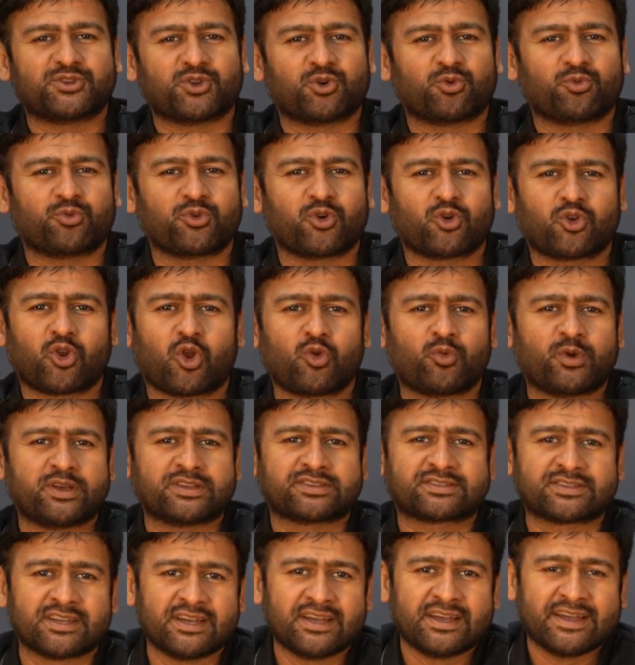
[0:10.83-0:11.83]
We will
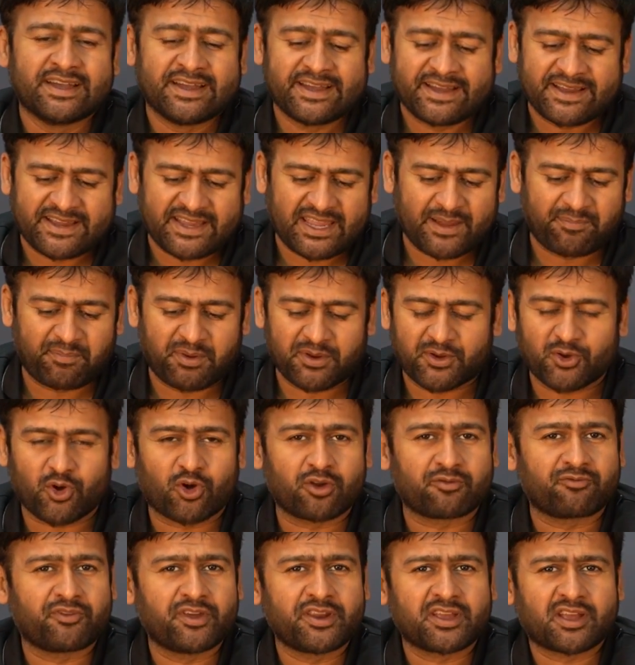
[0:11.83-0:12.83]
always keep it
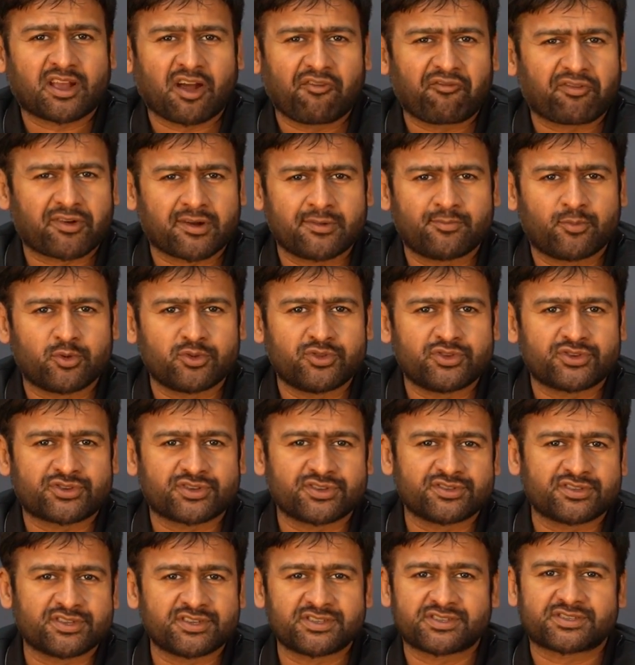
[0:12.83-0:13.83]
on very comfortable
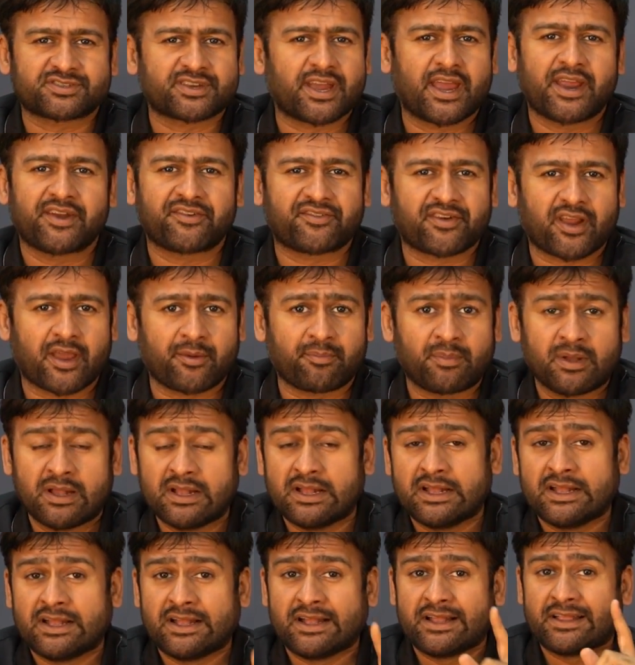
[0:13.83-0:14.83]
positions and stand type.
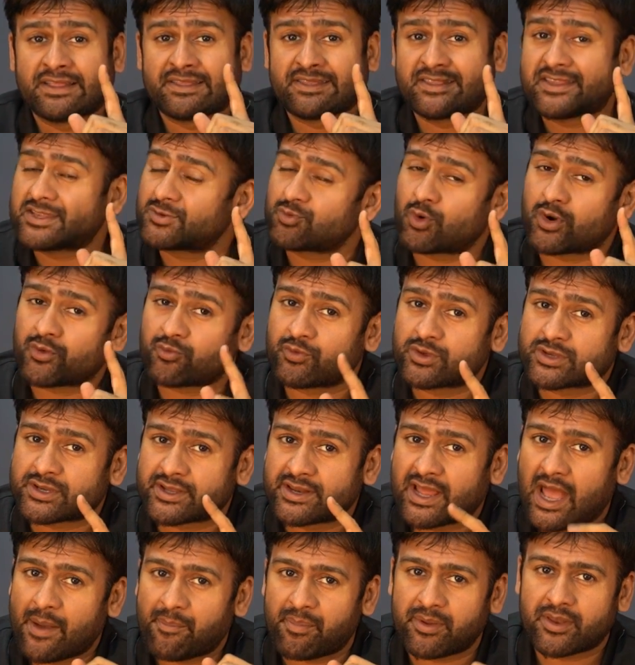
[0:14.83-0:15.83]
This is what which
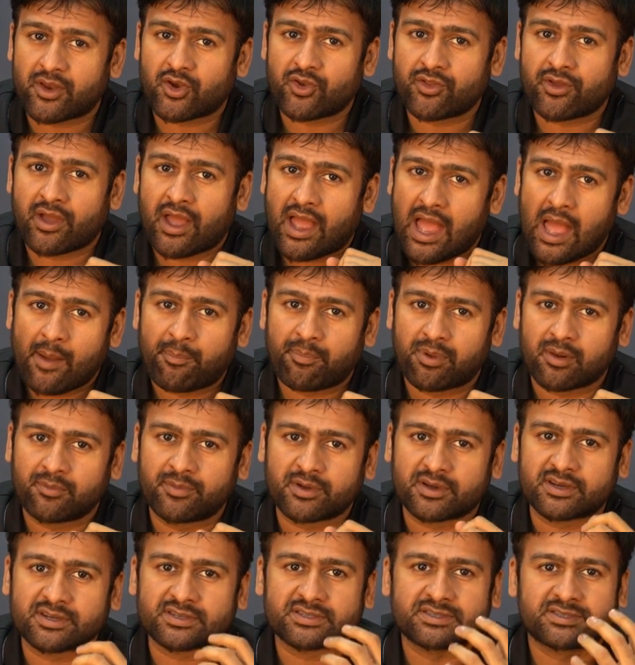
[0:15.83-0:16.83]
can happen on the Apple,
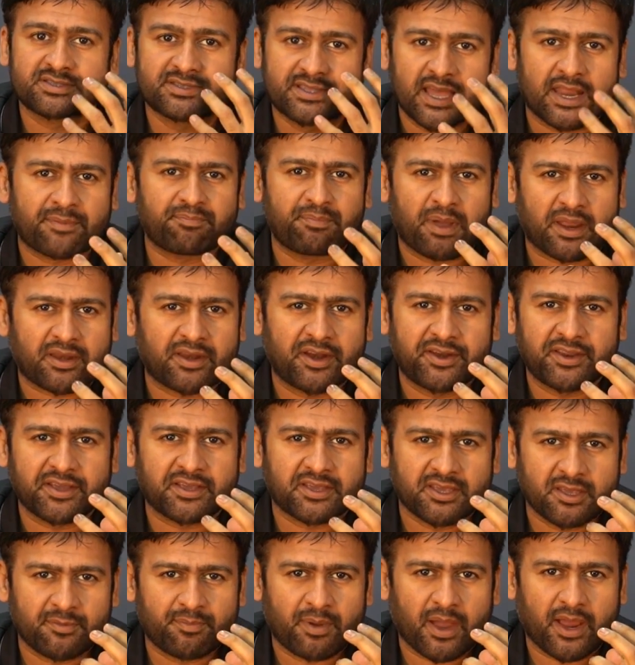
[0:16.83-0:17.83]
because that
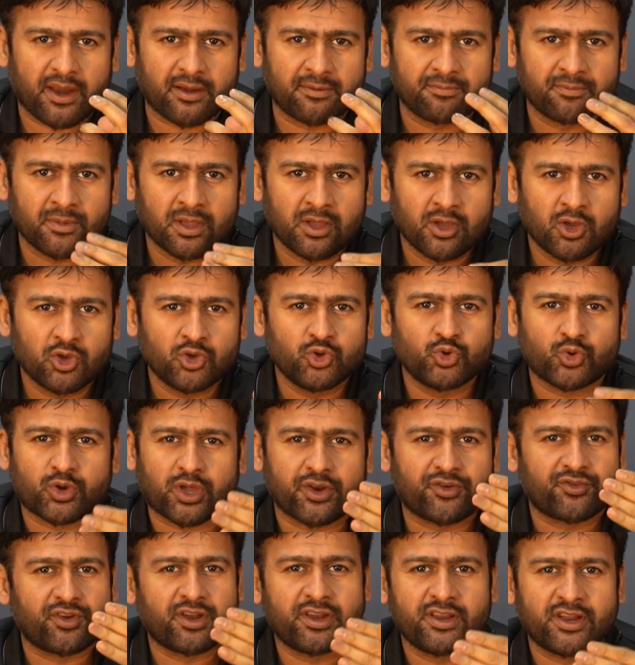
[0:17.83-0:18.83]
magnetic keypad, you
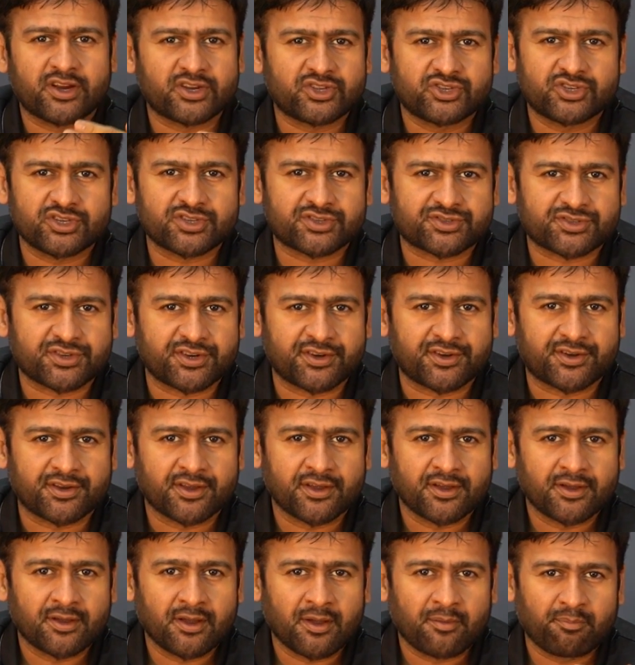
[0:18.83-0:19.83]
can really adjust it,
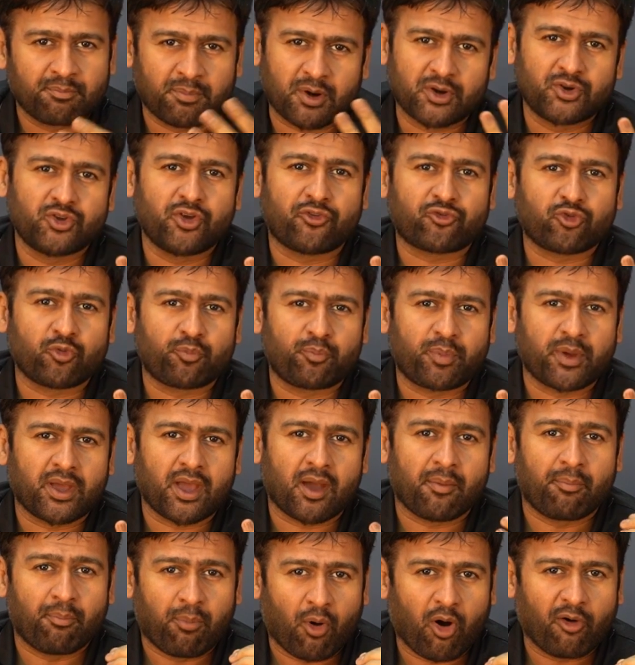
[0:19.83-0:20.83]
but you have to
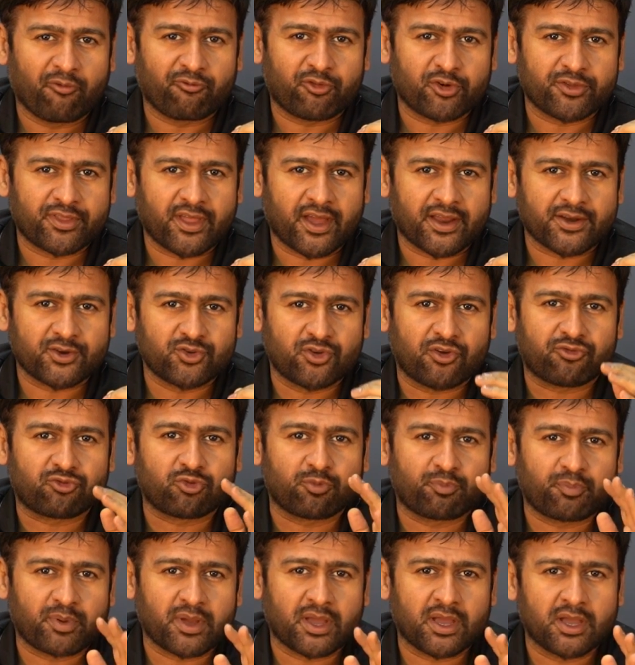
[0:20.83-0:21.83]
pay a bomb for that. You have
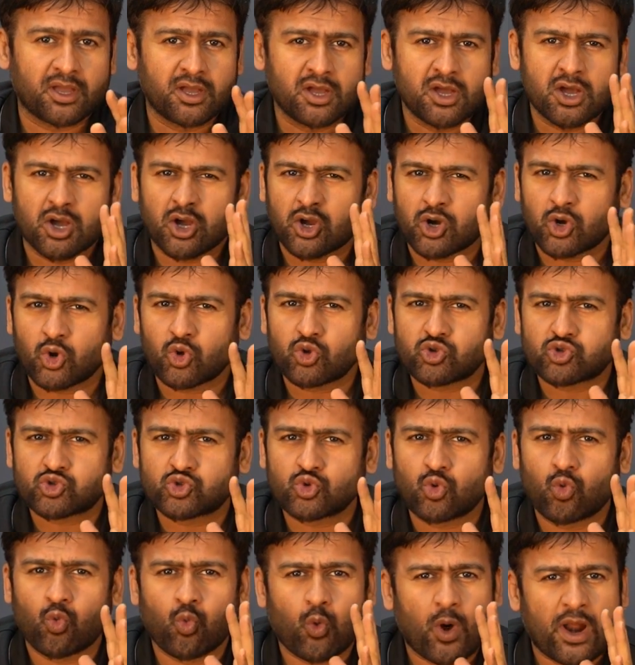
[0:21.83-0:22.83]
to pay close
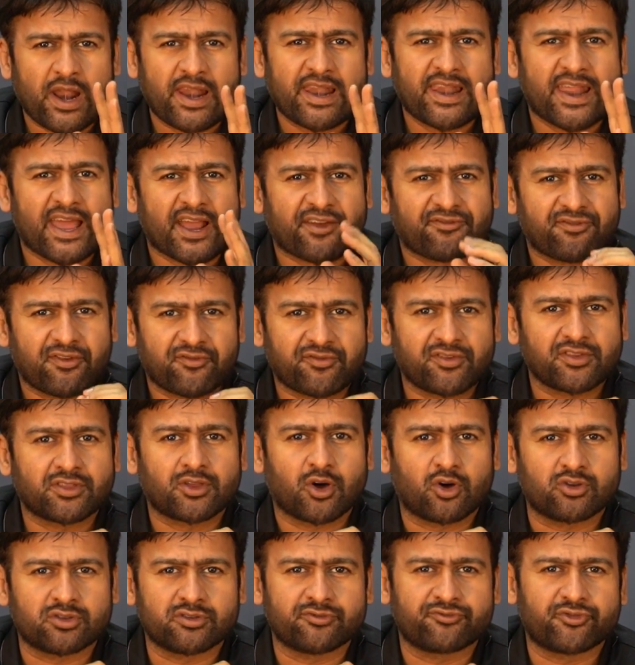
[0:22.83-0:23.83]
to
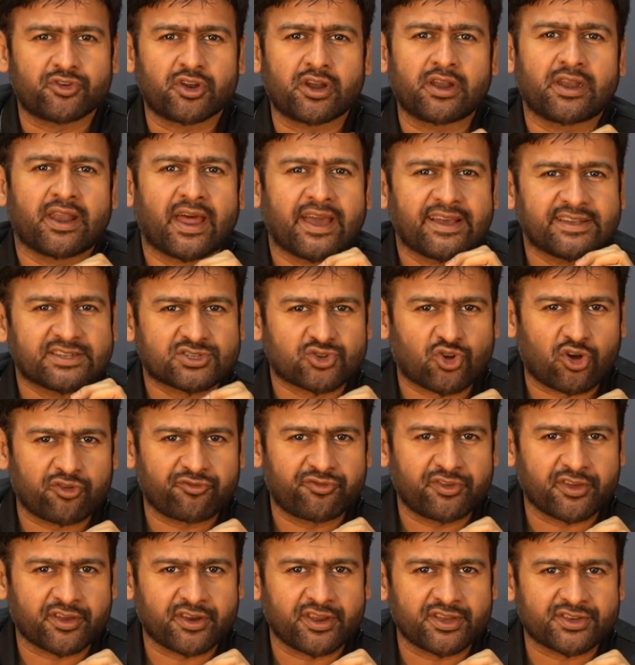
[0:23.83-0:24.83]
1,50,000 for a nice
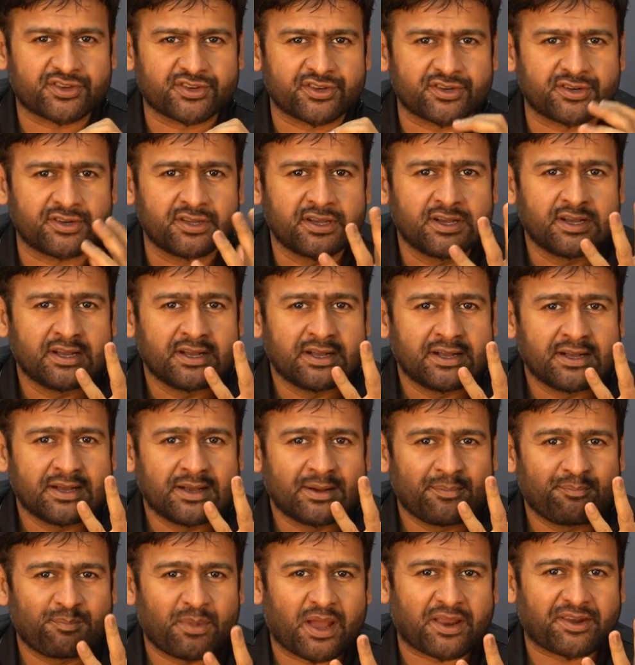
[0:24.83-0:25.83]
configuration
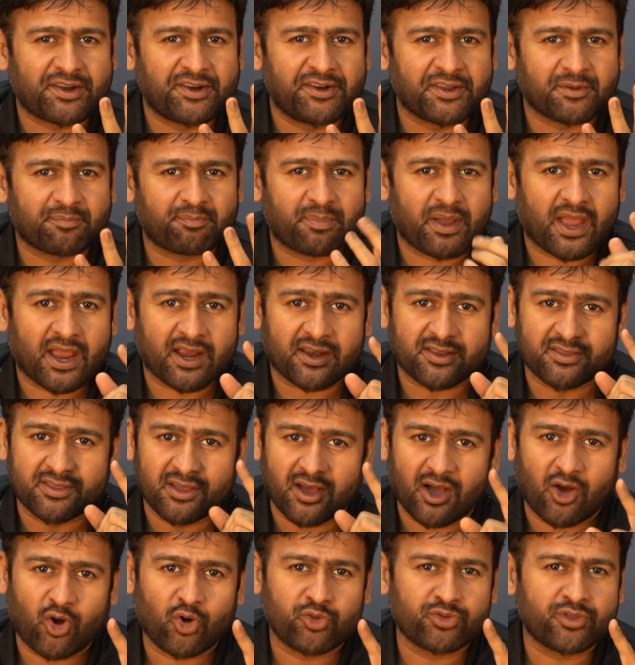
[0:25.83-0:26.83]
magnetic pad
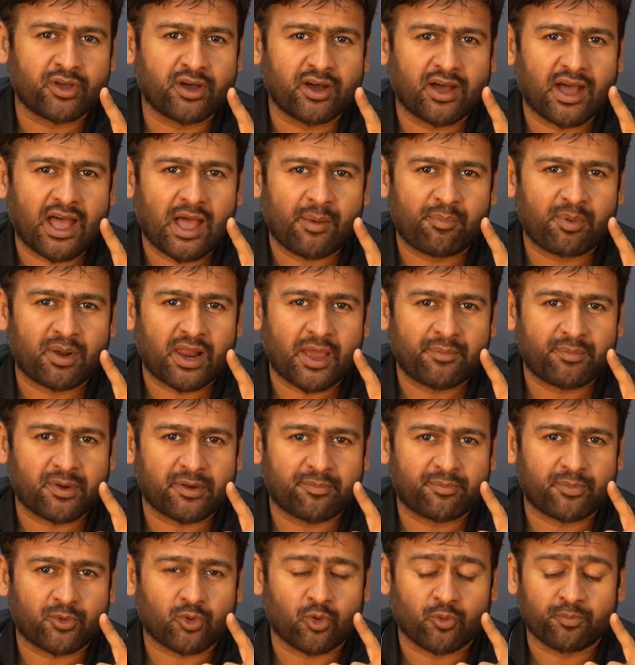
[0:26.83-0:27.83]
on the Apple
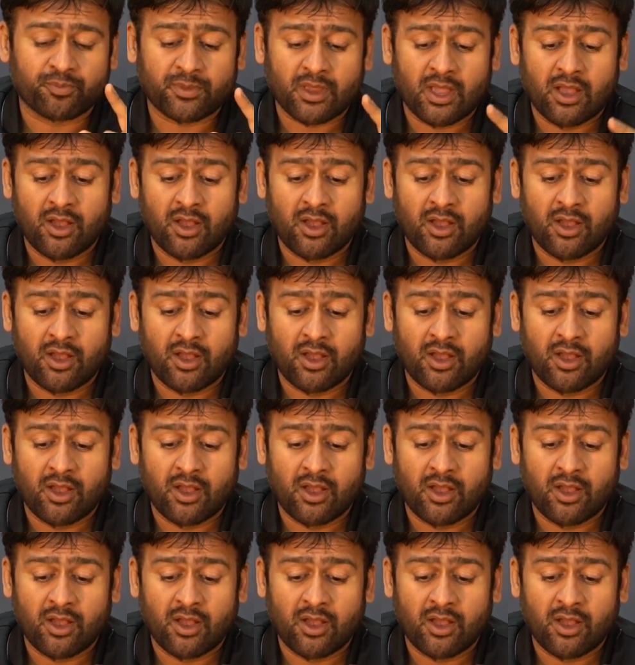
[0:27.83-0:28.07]
iPad Pro.